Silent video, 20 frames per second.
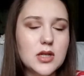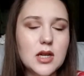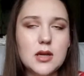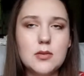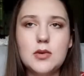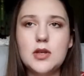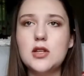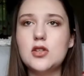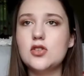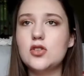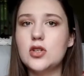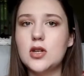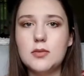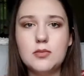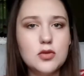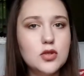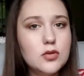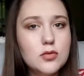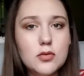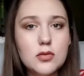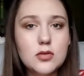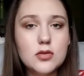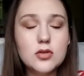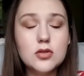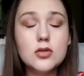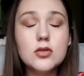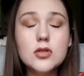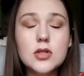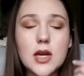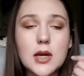diabetes or type
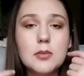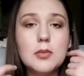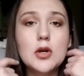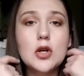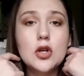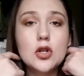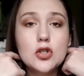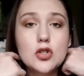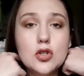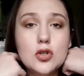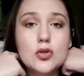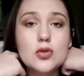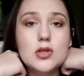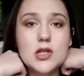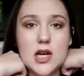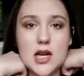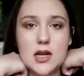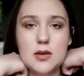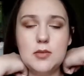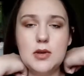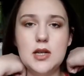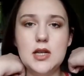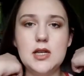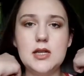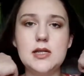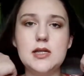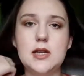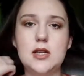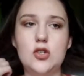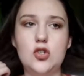2
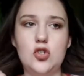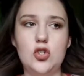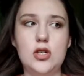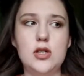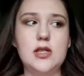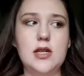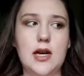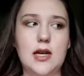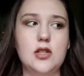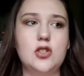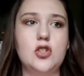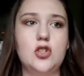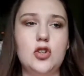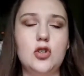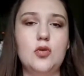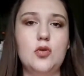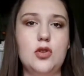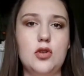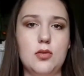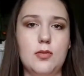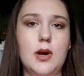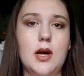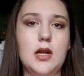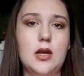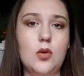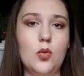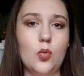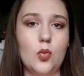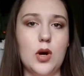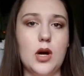diabetes. It just has to do with your
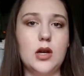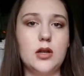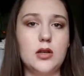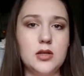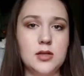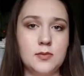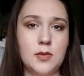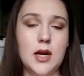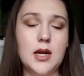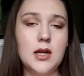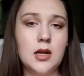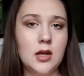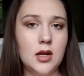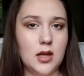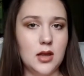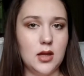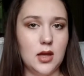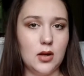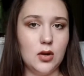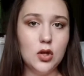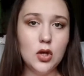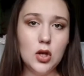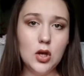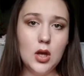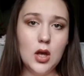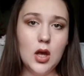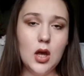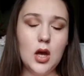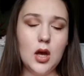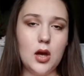body while it's pregnant, and then
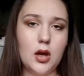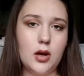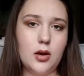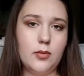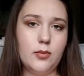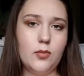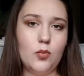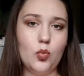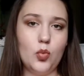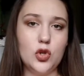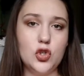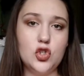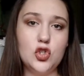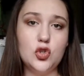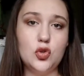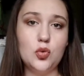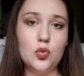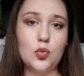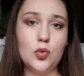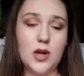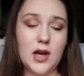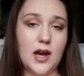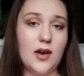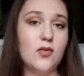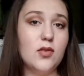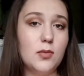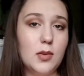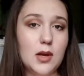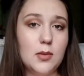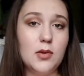once you would
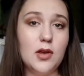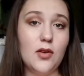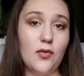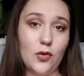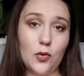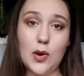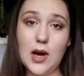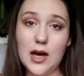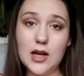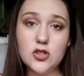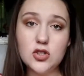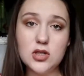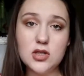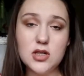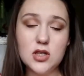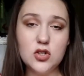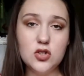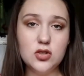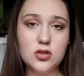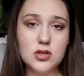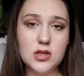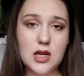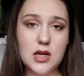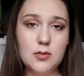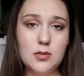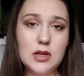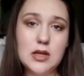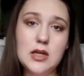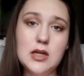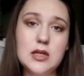have the baby, if you had gestational
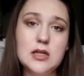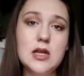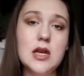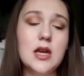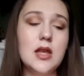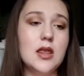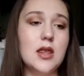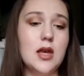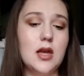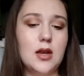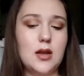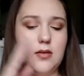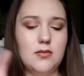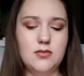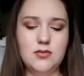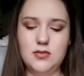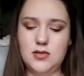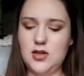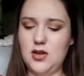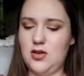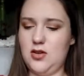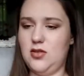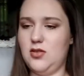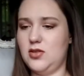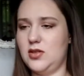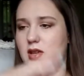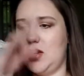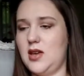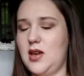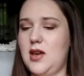diabetes, then, sorry,
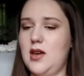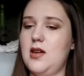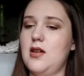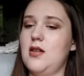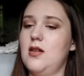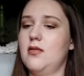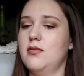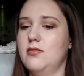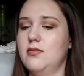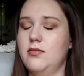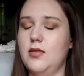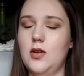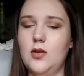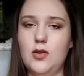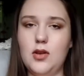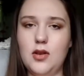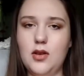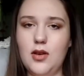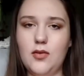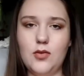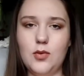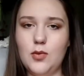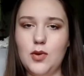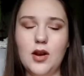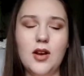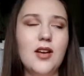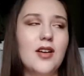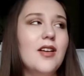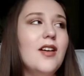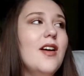there's like hair floating
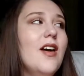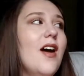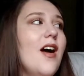everywhere.